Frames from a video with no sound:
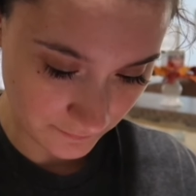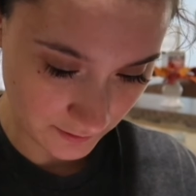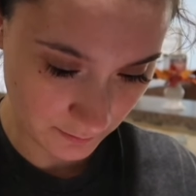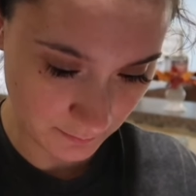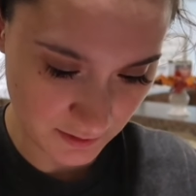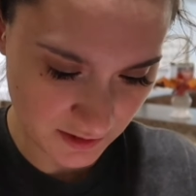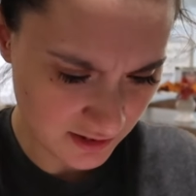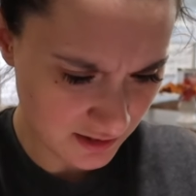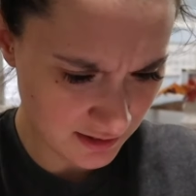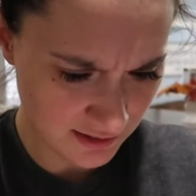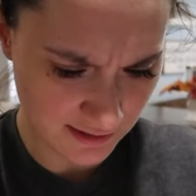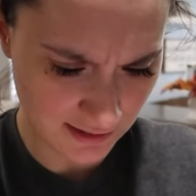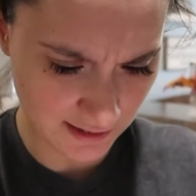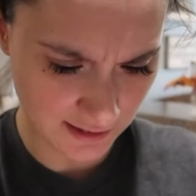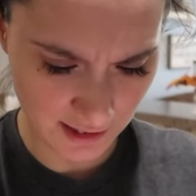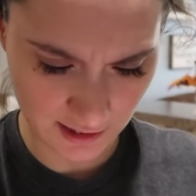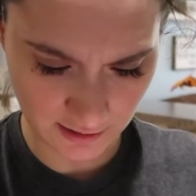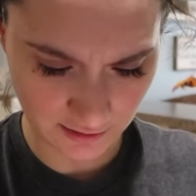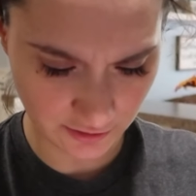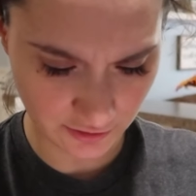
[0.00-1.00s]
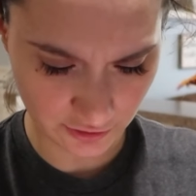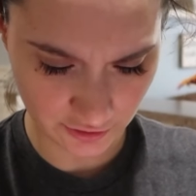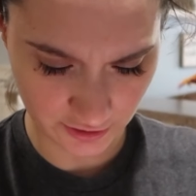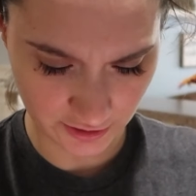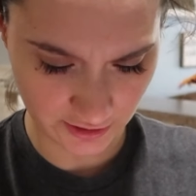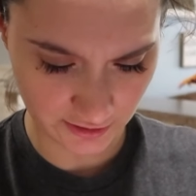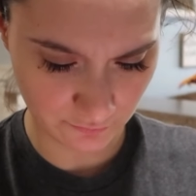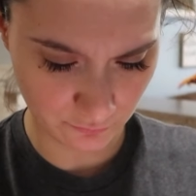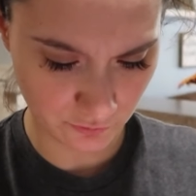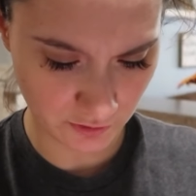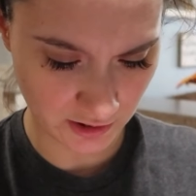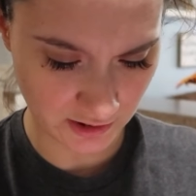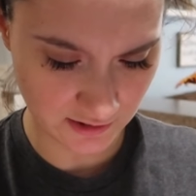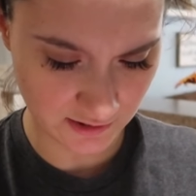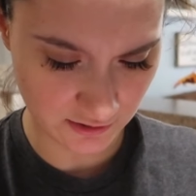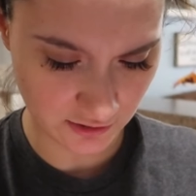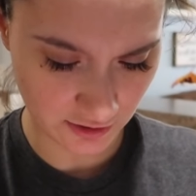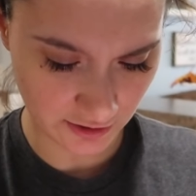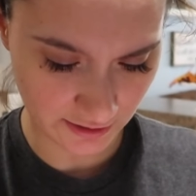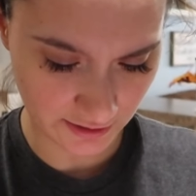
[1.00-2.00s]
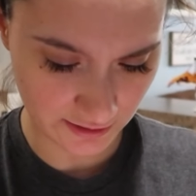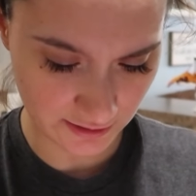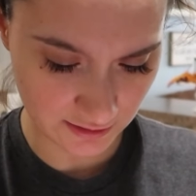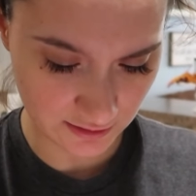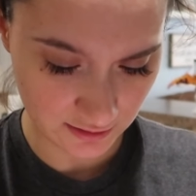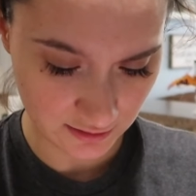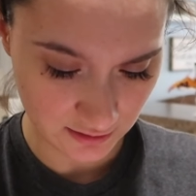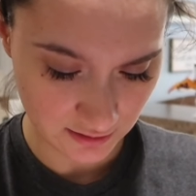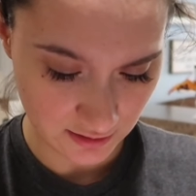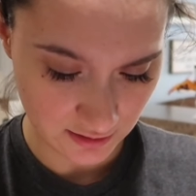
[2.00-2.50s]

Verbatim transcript: I'm just gonna say 9:30 when I started.